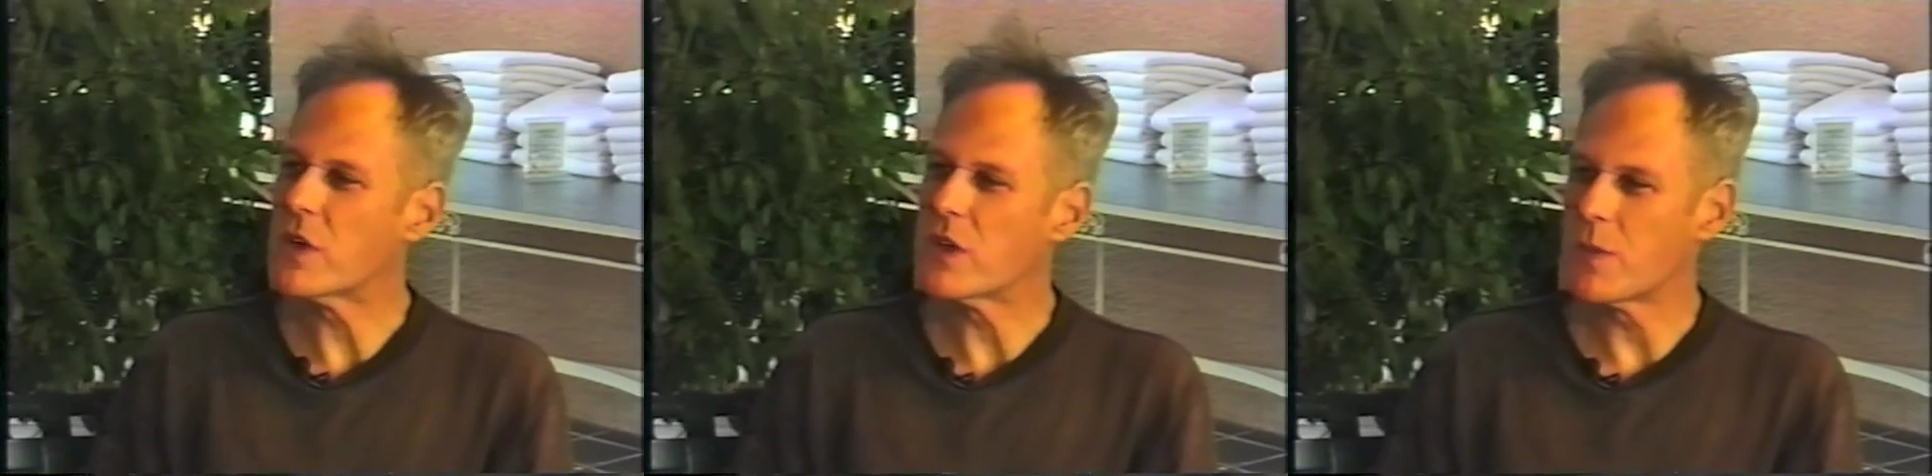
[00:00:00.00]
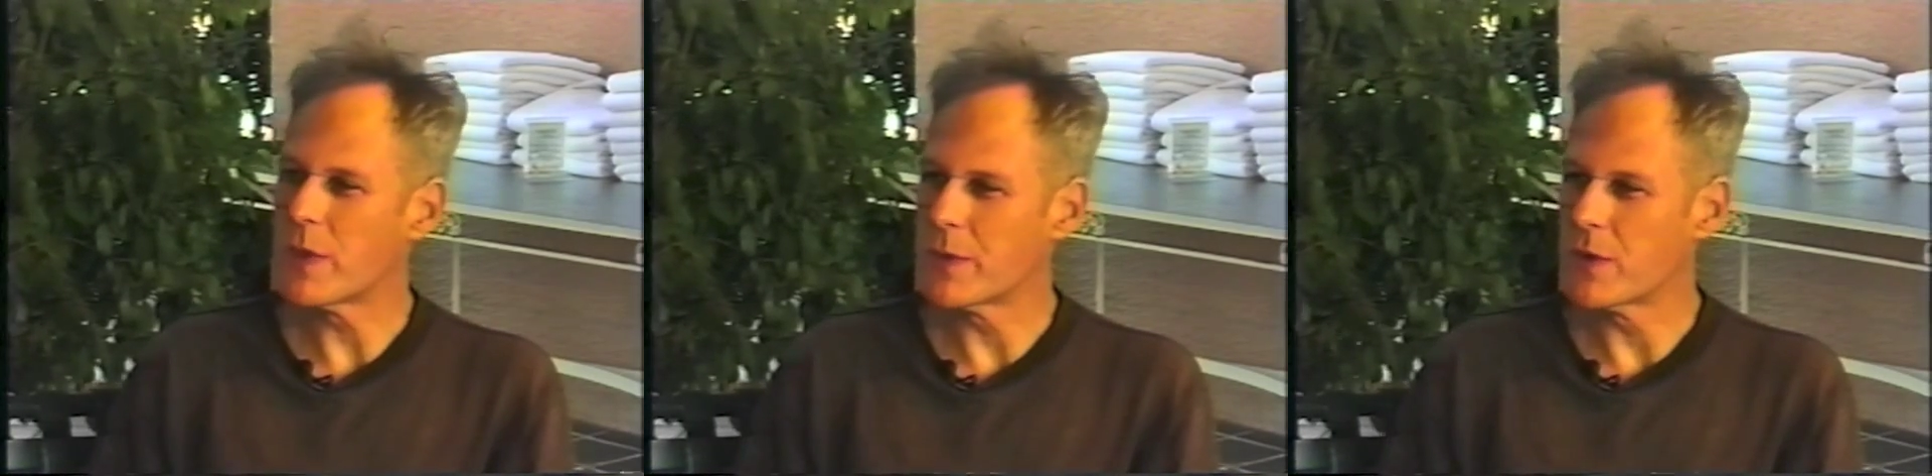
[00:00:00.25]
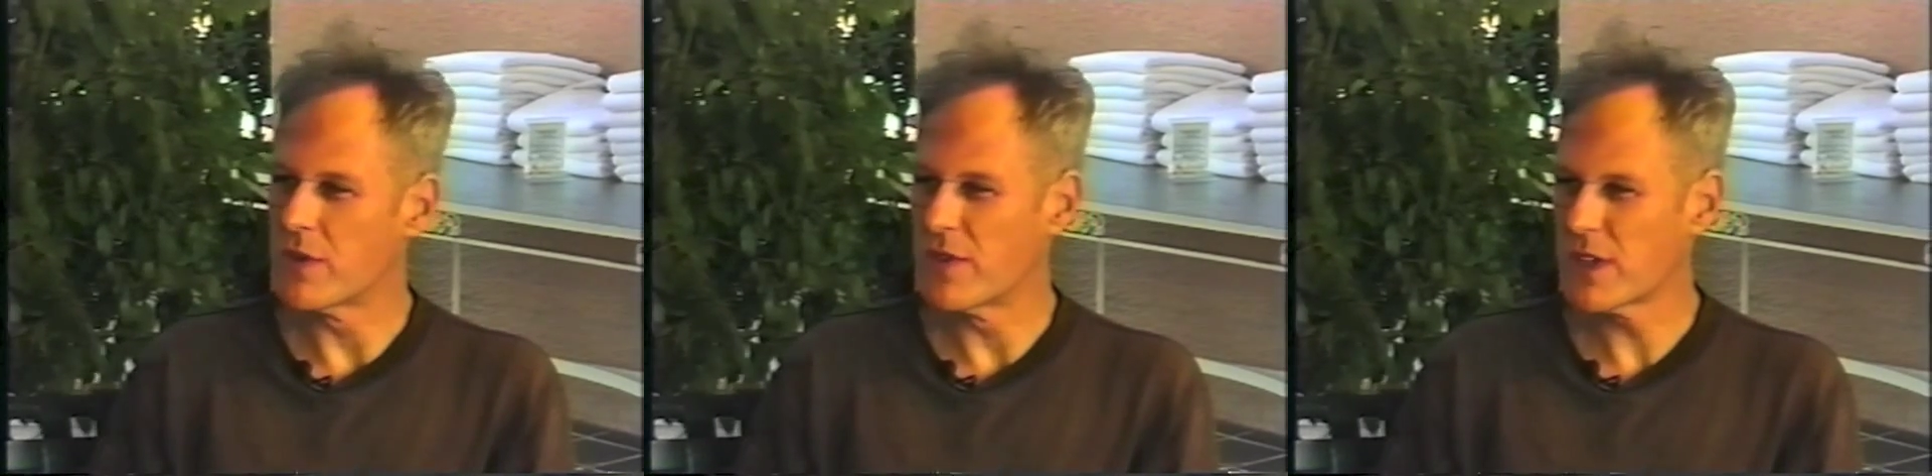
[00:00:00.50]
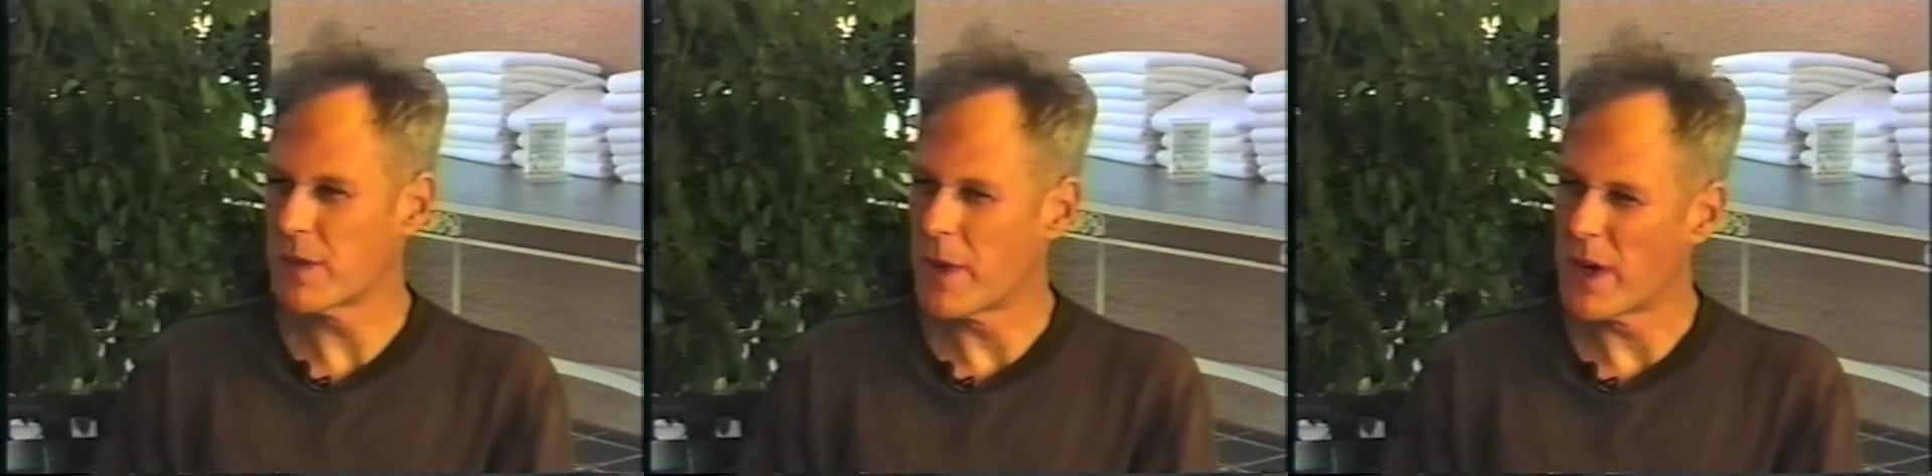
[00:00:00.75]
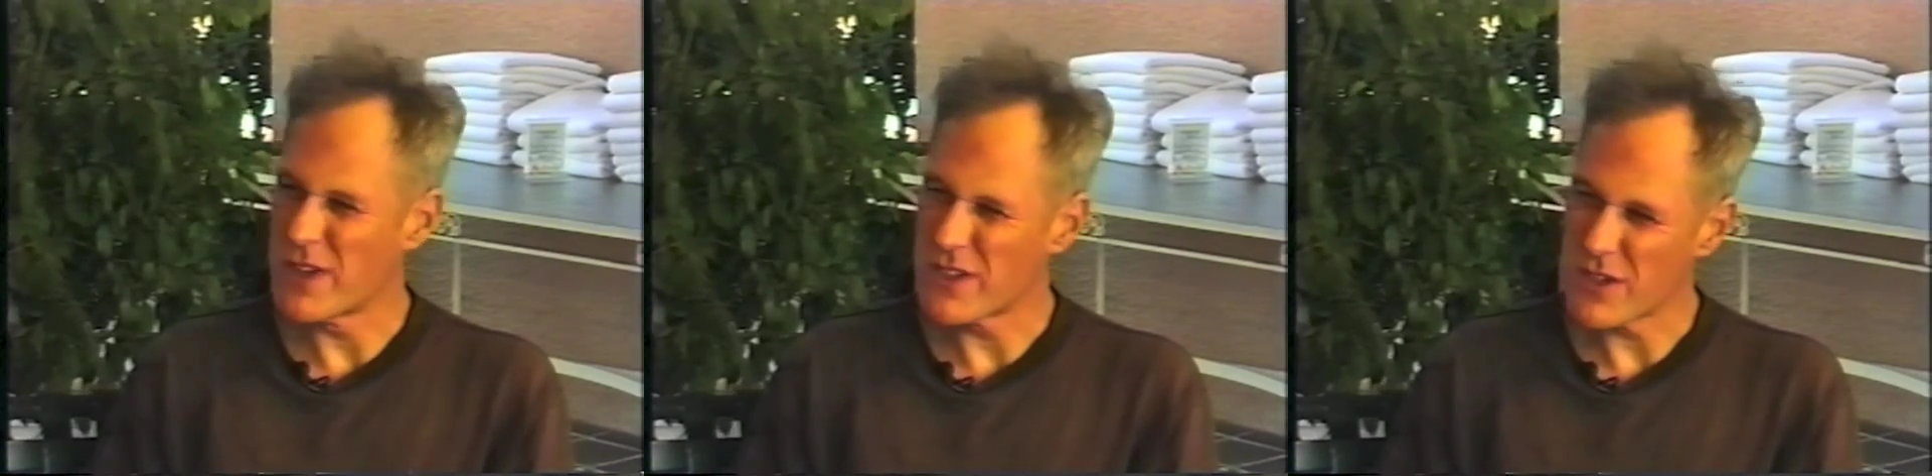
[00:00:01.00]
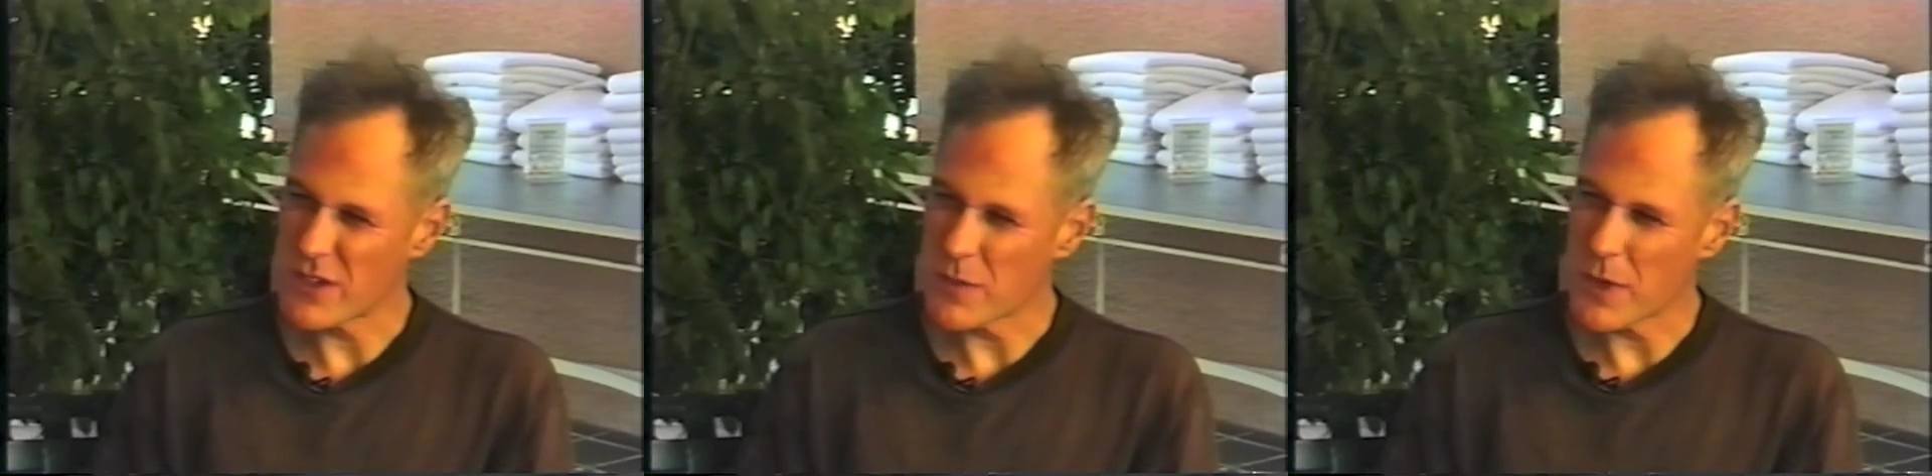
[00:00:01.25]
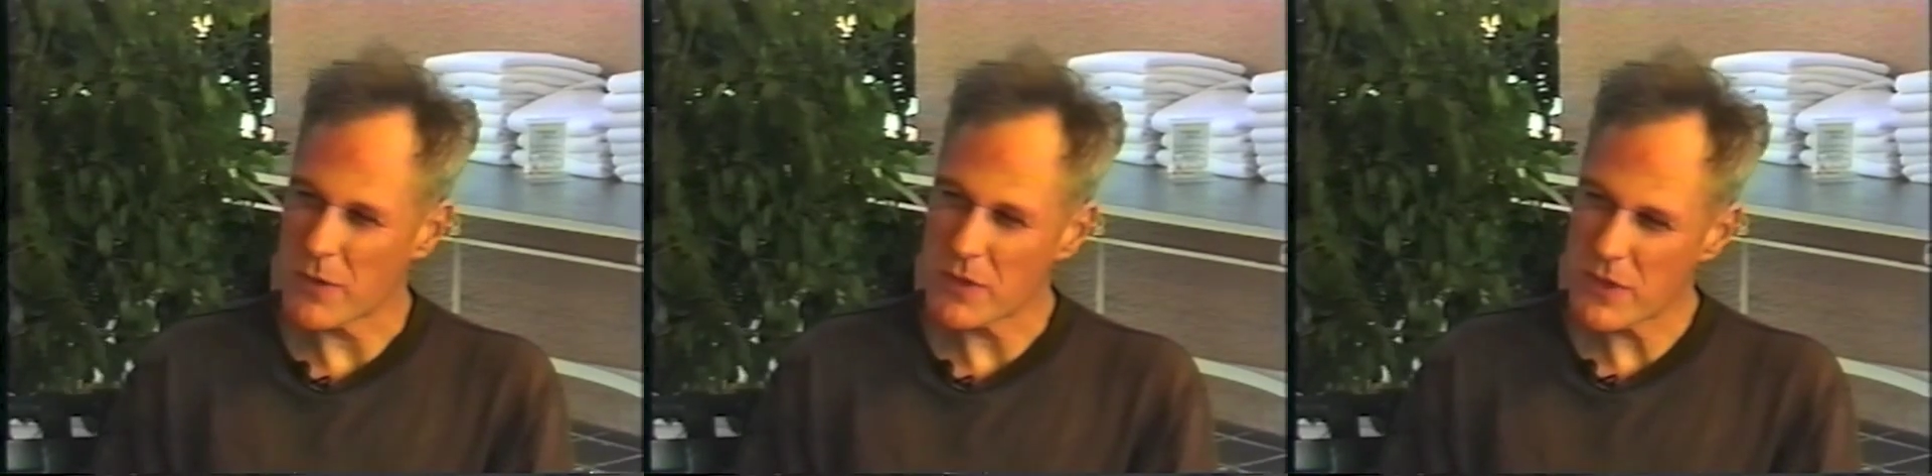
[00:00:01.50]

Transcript: the people who are victimized, I suppose.